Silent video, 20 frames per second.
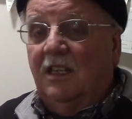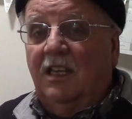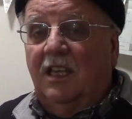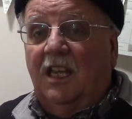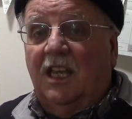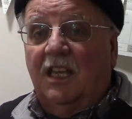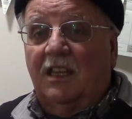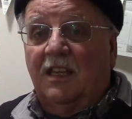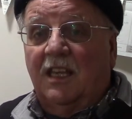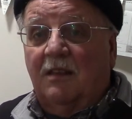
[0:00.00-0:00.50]

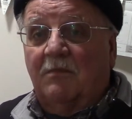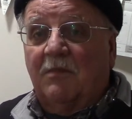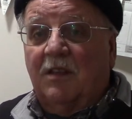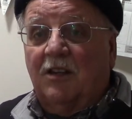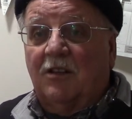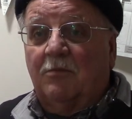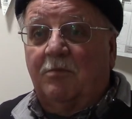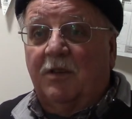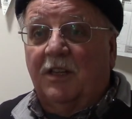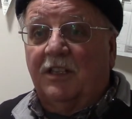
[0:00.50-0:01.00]
and that
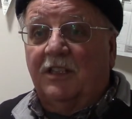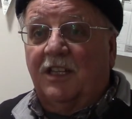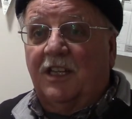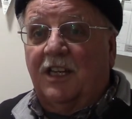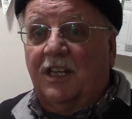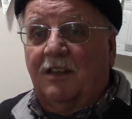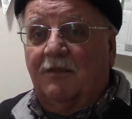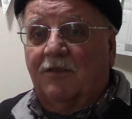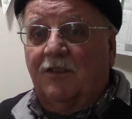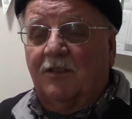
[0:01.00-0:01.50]
metal plate
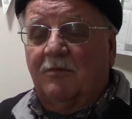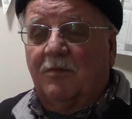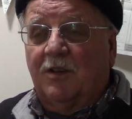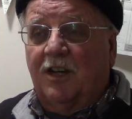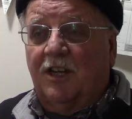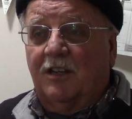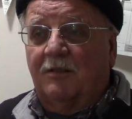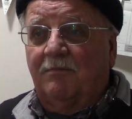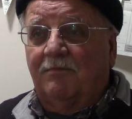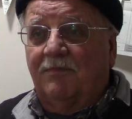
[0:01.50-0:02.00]
that I have on the
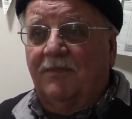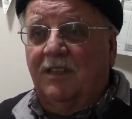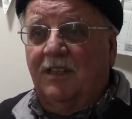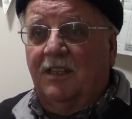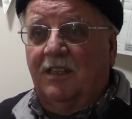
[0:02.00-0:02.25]
bottom.